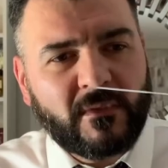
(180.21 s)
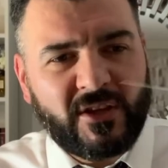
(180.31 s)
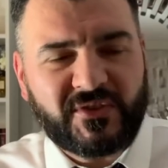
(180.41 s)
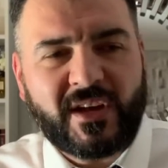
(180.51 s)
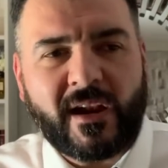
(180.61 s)

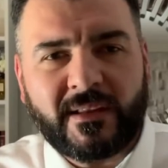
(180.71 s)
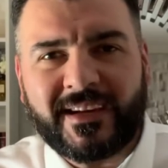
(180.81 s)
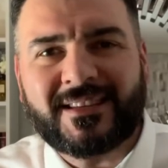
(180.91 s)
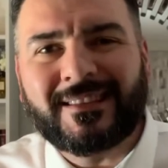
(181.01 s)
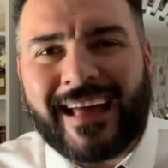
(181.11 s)
it's got a
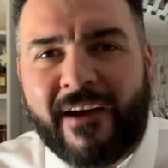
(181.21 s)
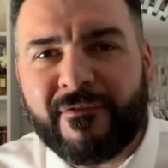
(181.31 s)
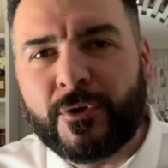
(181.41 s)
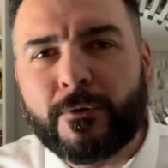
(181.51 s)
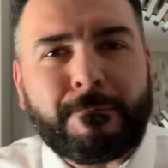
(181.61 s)
nice
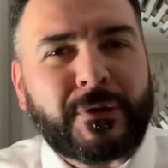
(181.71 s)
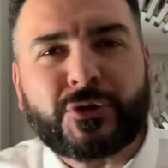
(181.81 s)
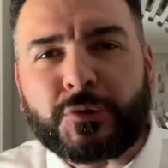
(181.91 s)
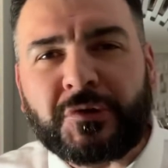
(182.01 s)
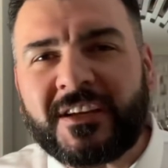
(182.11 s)
lavender and
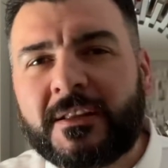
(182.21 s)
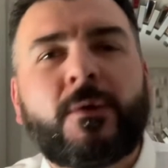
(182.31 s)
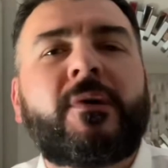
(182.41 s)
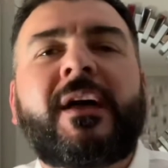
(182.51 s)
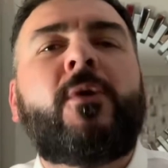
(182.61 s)
patchouli in there
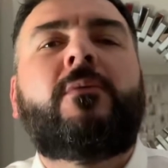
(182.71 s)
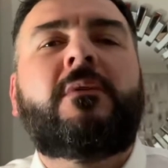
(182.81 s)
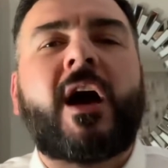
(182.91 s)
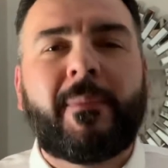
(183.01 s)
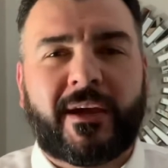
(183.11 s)
without
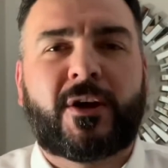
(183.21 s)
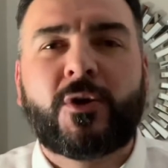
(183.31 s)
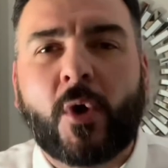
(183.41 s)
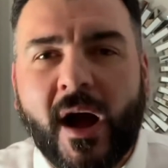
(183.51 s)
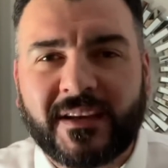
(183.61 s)
coming
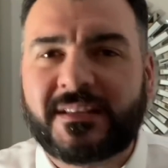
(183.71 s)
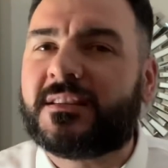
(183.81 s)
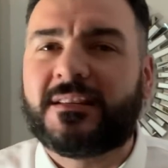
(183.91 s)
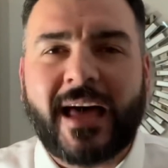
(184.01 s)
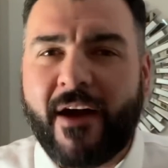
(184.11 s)
across
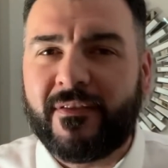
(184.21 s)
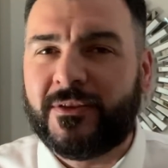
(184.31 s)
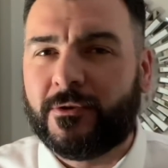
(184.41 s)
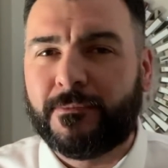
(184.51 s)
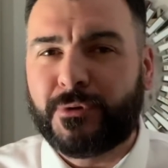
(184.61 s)
as
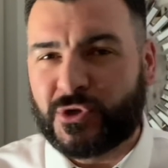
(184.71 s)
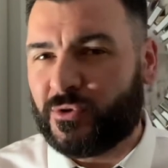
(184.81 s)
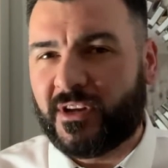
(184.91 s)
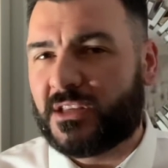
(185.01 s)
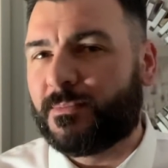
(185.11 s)
lavender and
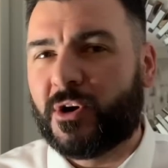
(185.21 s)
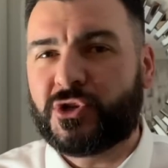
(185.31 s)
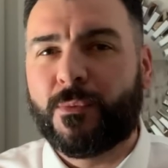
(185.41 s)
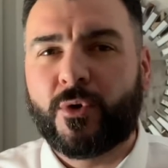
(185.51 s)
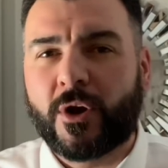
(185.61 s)
patchouli. It's
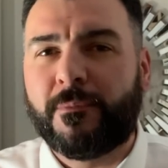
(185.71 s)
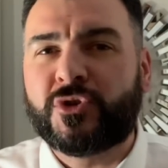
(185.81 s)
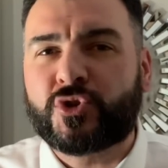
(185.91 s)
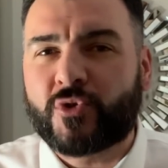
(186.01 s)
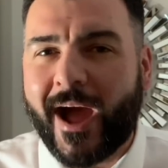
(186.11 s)
much more
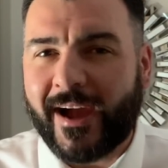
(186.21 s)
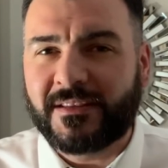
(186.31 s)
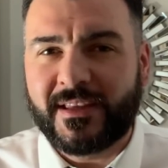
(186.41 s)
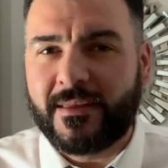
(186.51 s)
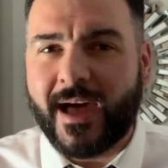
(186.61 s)

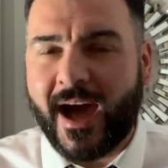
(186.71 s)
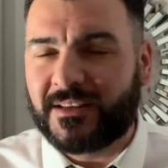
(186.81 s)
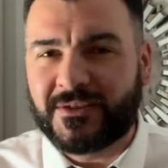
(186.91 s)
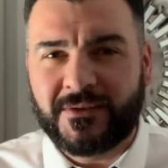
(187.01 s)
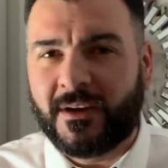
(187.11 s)
abstract than that.
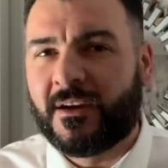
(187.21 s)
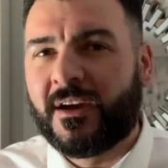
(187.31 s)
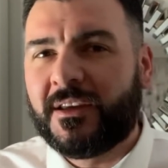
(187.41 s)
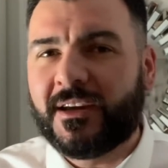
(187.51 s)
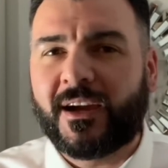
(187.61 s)
So you
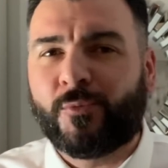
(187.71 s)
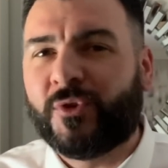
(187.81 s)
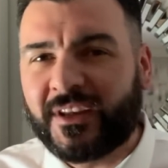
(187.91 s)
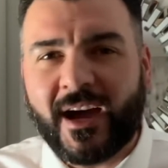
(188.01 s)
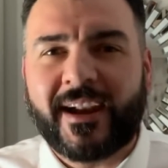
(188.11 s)

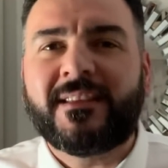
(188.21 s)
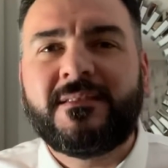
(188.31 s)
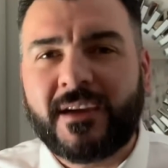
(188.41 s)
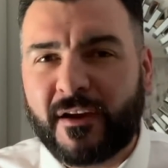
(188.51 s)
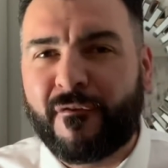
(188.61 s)
really got to
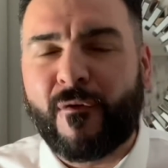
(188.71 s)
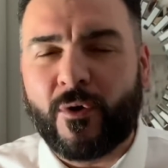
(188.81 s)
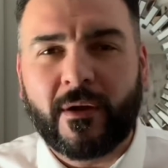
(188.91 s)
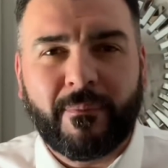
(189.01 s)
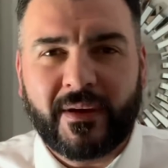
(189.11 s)
dig
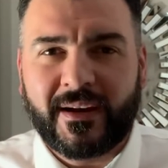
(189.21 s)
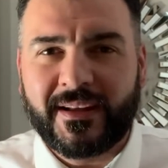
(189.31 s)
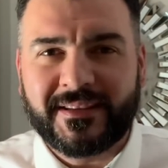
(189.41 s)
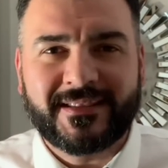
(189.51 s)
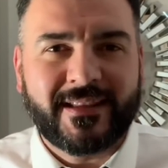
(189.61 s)
for it, but it
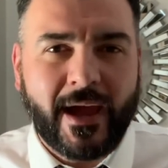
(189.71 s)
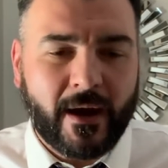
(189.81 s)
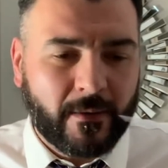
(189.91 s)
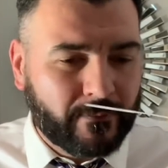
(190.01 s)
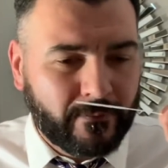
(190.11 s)
is
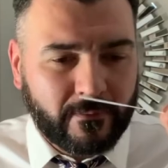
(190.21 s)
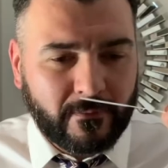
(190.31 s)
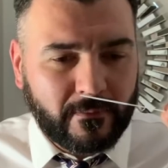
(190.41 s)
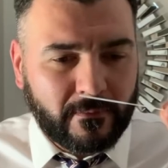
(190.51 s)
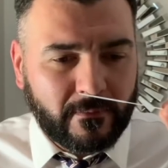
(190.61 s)
there.
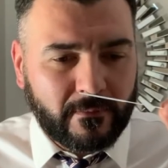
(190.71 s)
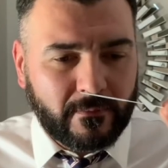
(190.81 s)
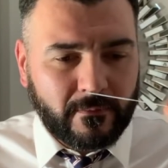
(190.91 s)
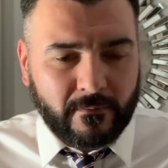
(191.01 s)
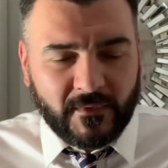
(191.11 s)

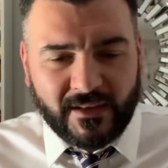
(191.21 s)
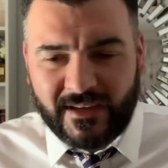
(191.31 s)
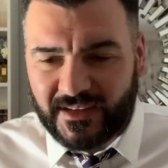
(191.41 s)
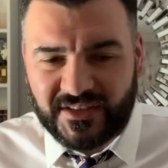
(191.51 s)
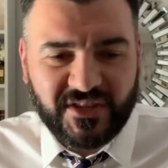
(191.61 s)

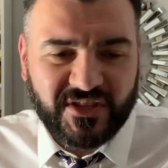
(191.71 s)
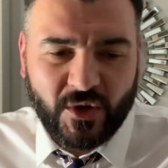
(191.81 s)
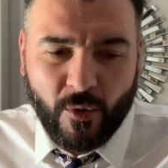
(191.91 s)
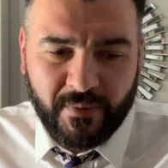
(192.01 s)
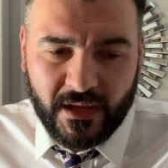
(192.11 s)
Nice
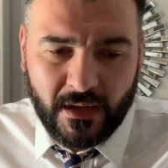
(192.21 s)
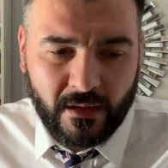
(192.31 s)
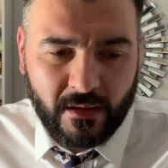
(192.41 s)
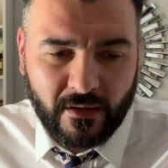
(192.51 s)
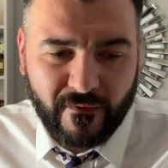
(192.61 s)
soapy
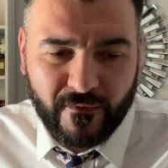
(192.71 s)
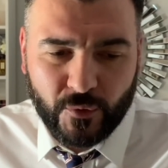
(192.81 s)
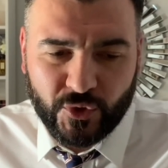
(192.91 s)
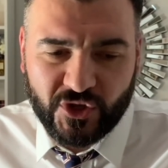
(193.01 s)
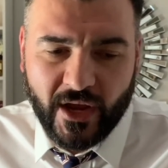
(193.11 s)

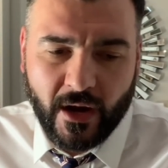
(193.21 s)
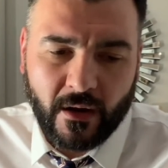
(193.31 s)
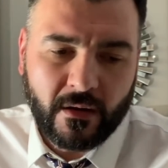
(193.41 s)
fougere.